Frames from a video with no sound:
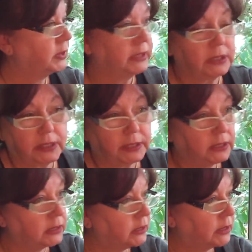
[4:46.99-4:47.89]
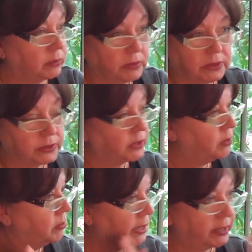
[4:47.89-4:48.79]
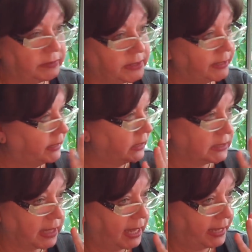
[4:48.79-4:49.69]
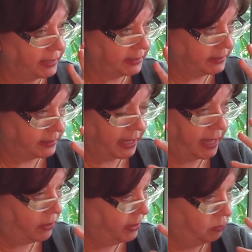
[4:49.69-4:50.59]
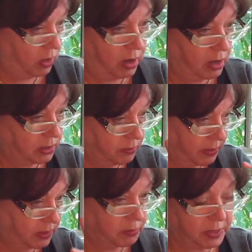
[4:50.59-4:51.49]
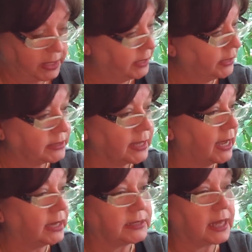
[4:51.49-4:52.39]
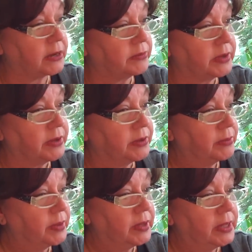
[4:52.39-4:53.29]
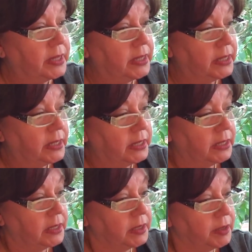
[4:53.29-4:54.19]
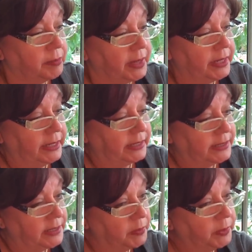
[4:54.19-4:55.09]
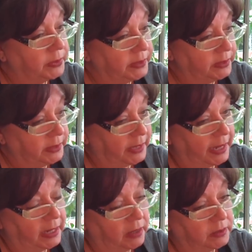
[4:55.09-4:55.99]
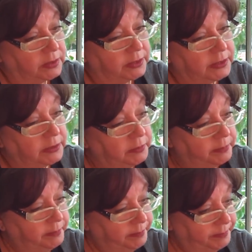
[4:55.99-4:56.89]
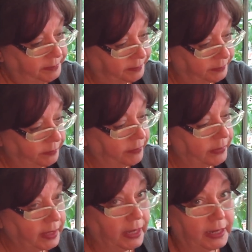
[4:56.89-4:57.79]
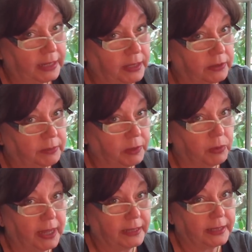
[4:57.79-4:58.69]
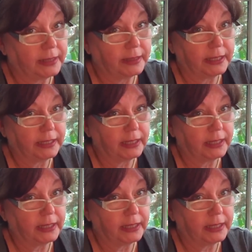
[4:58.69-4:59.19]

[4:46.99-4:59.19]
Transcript: Completely. There was no way of seeing his eyes, how he walked with the blood in his eyes, I don't know. But he stumbled into the house, and I told him to wait that